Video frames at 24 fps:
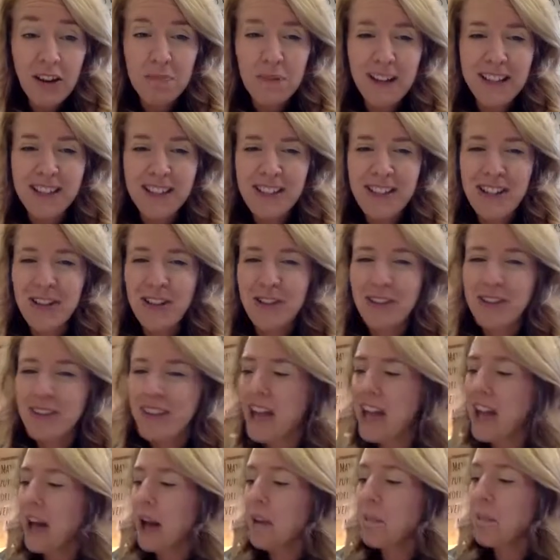plot shows
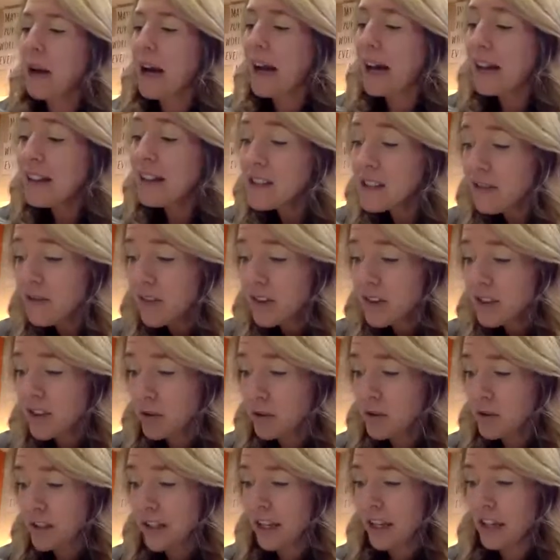a positive
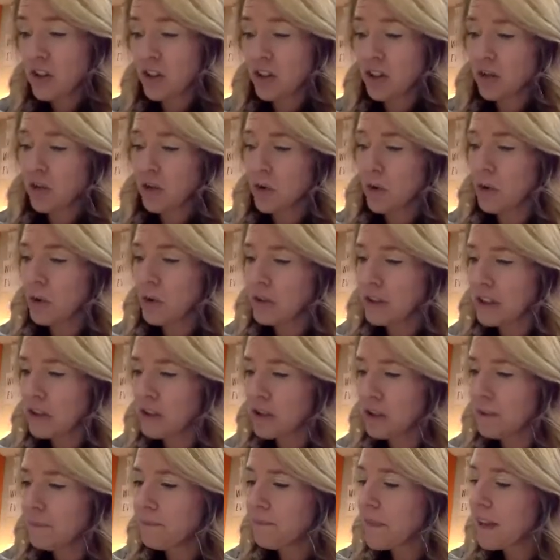association or
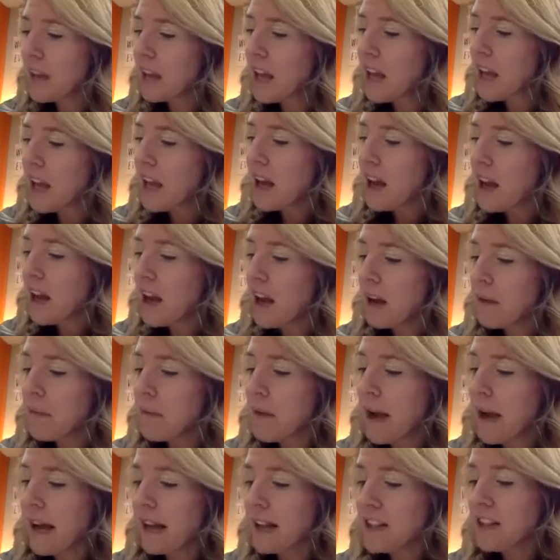correlation.
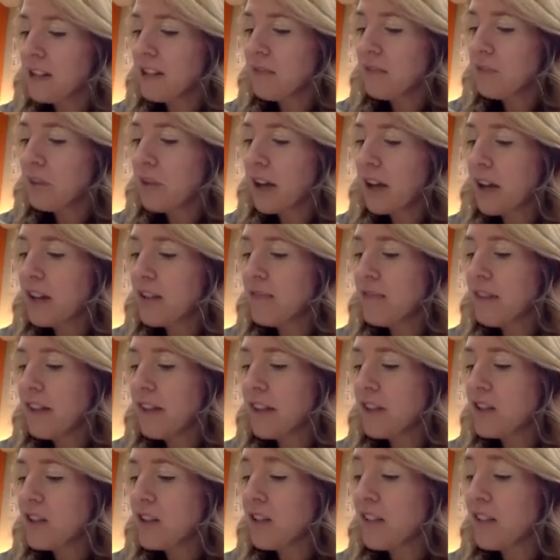As the plotted
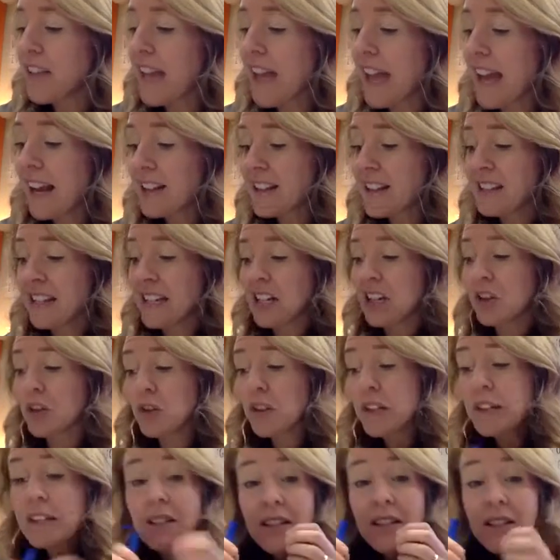values of the X
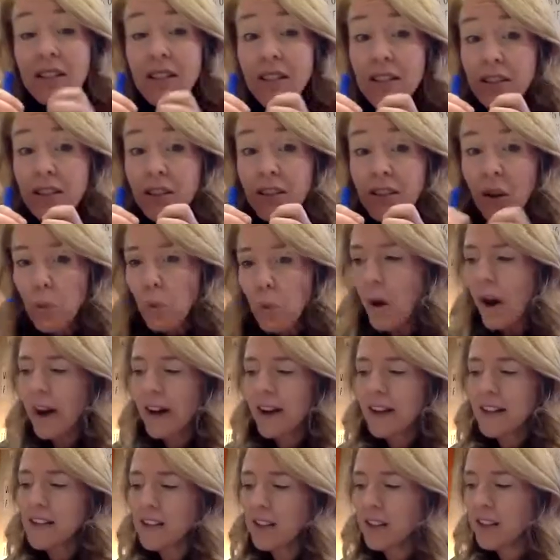increase, the
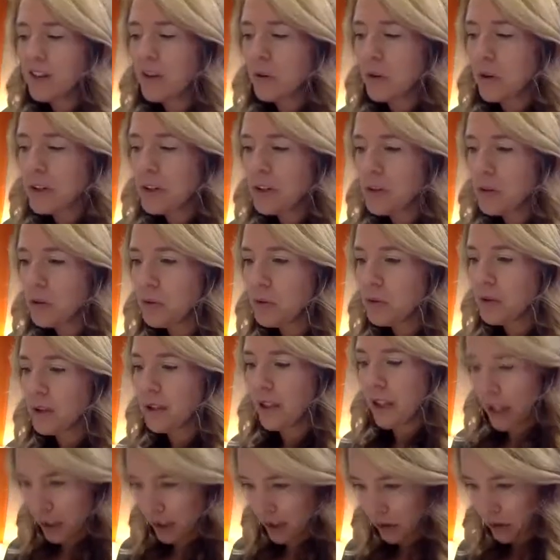Y's are going to
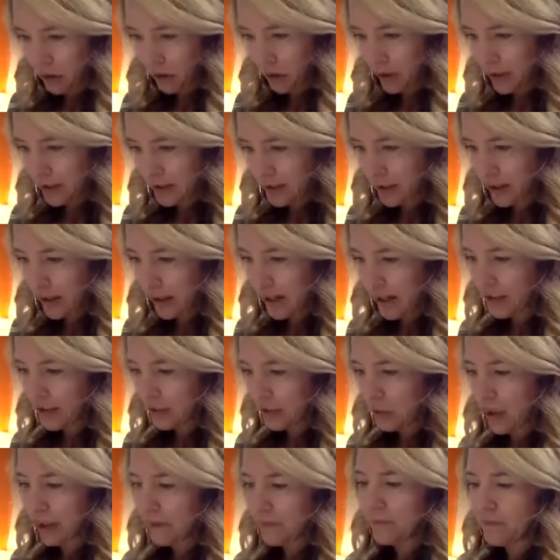increase
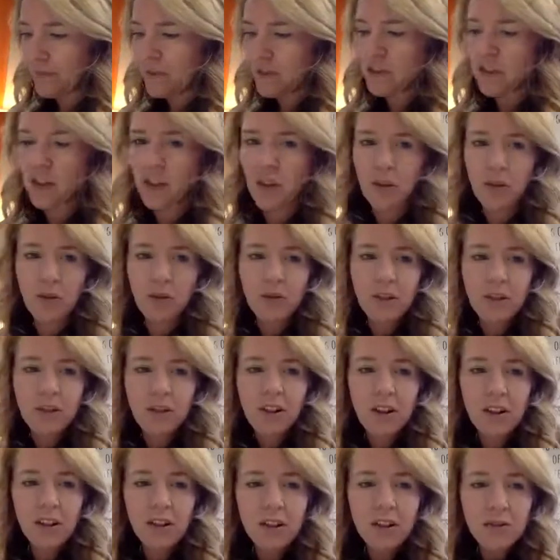as well. So
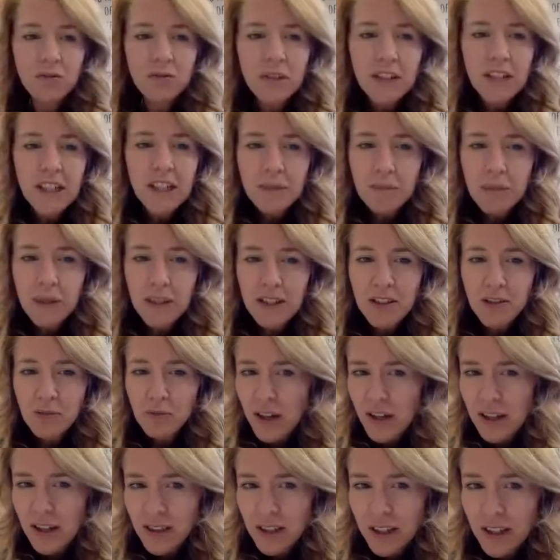hard to read, but it's
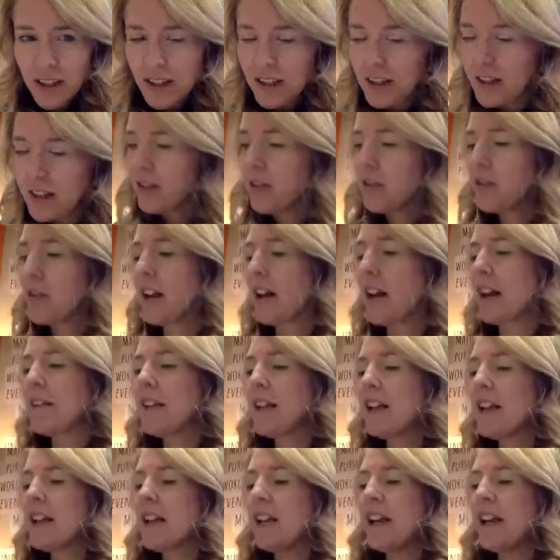right there. Okay,